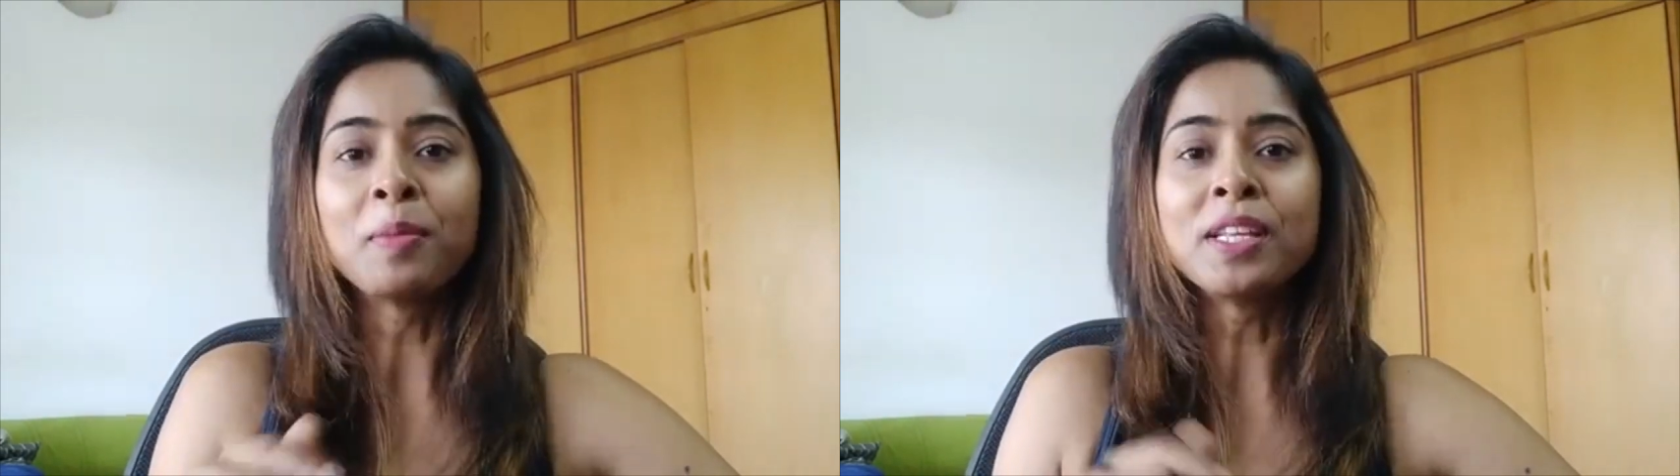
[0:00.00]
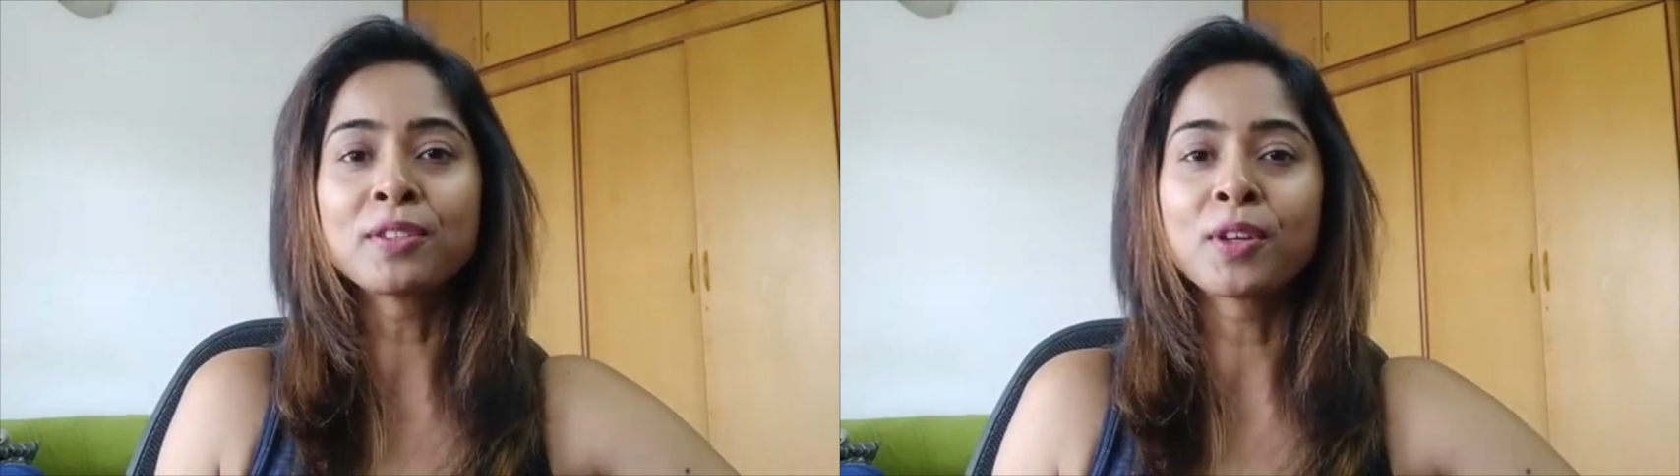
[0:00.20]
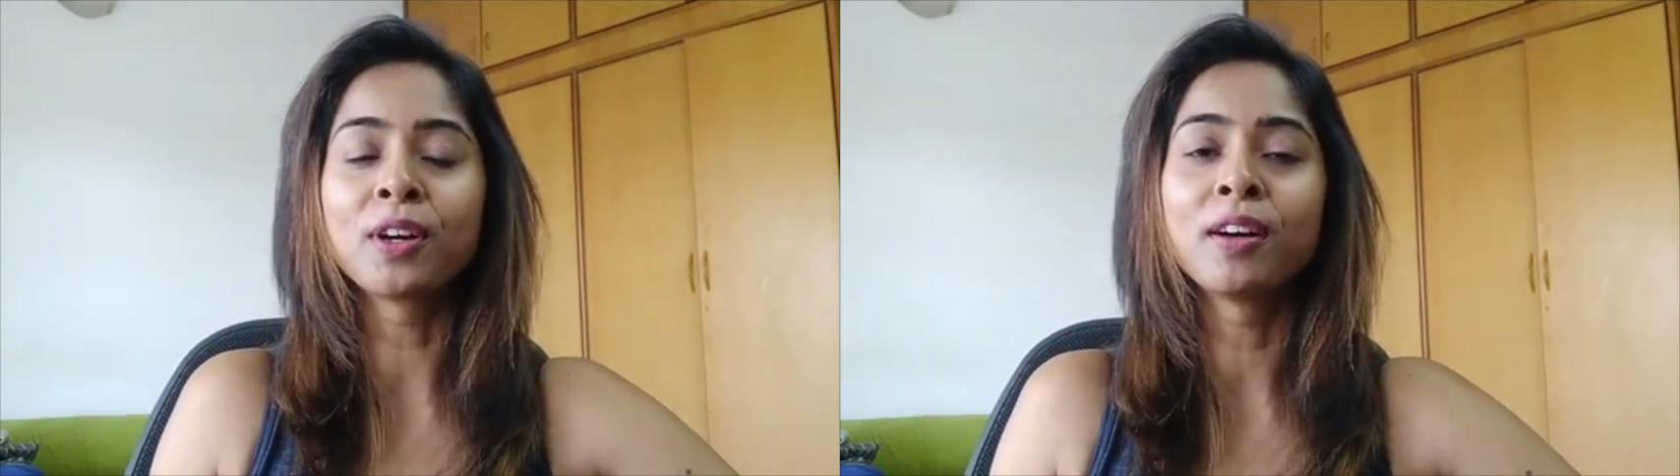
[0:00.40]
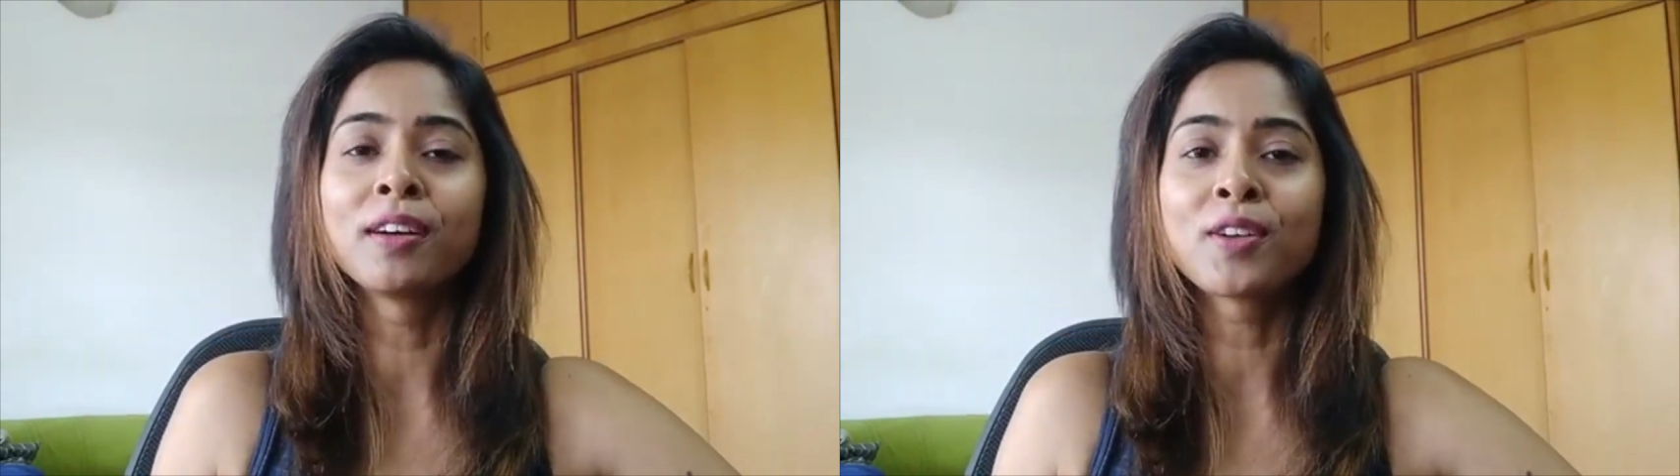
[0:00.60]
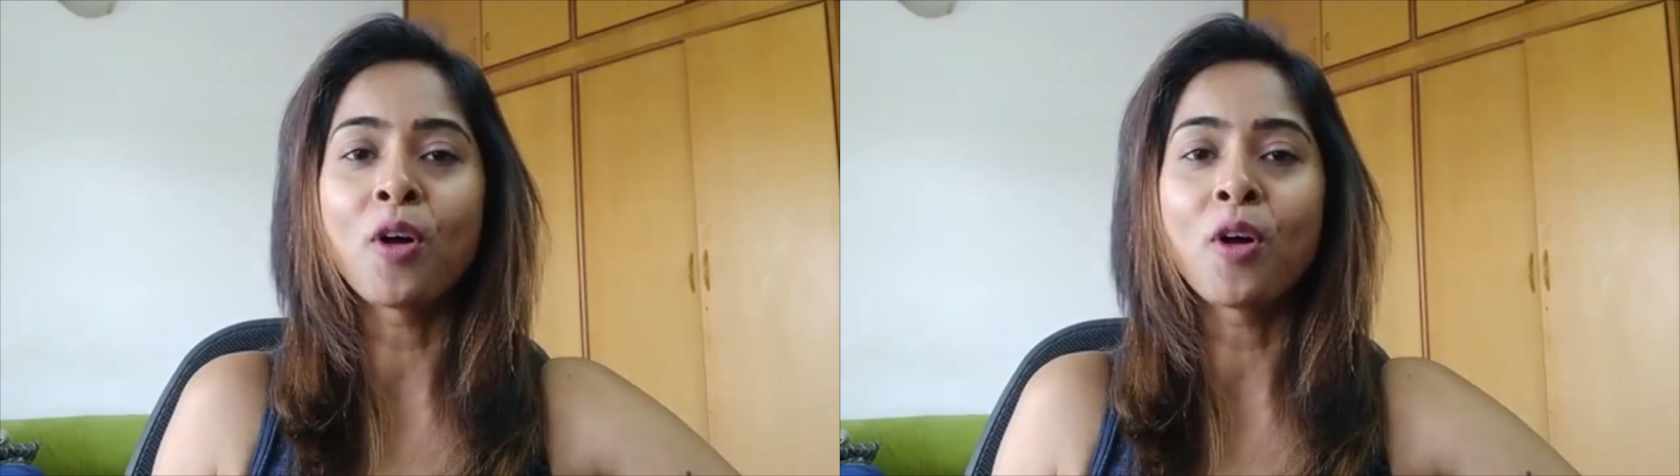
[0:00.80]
please uh,